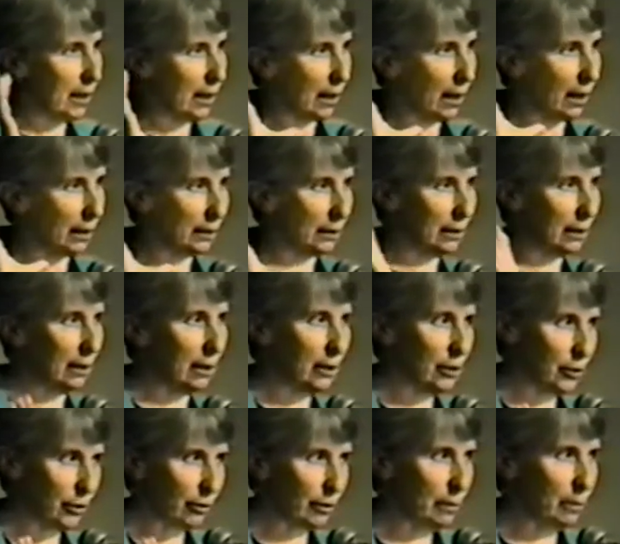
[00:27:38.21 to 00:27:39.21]
a
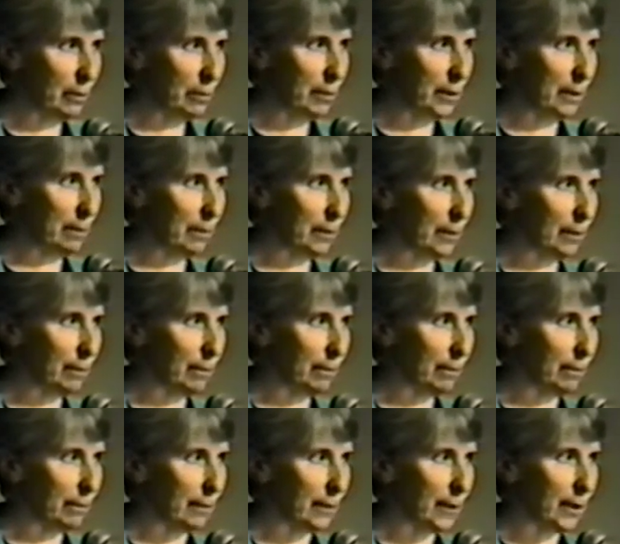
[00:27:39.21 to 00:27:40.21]
large group of people
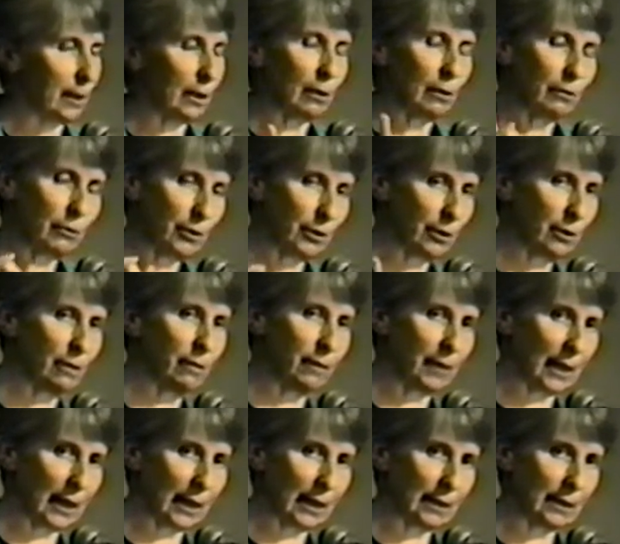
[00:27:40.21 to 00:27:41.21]
who
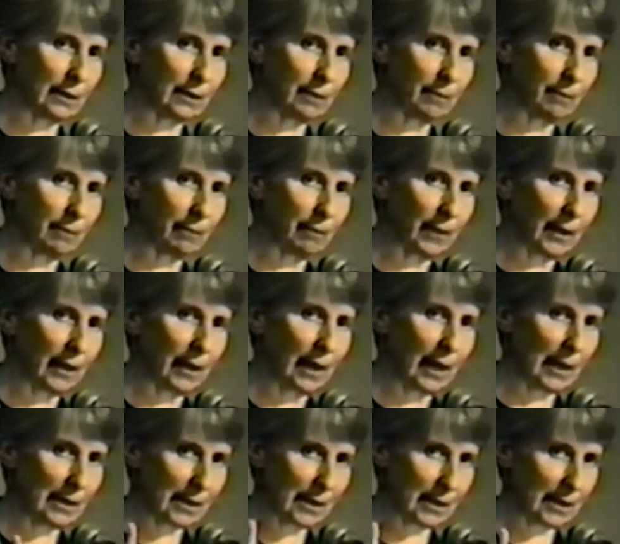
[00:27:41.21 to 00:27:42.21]
unified
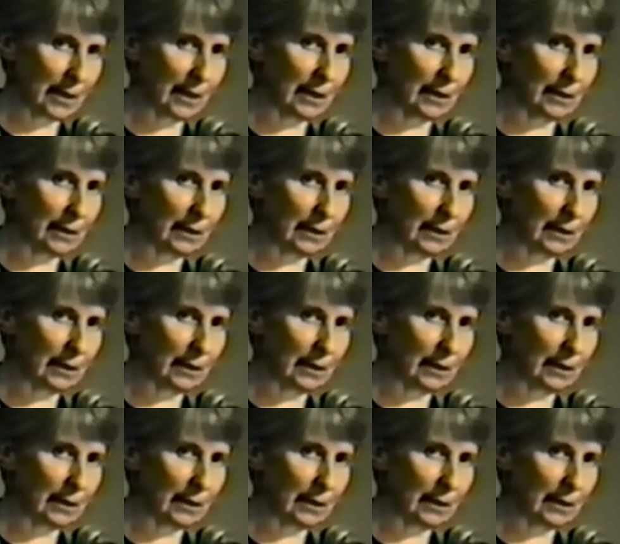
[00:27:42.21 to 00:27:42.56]
and said,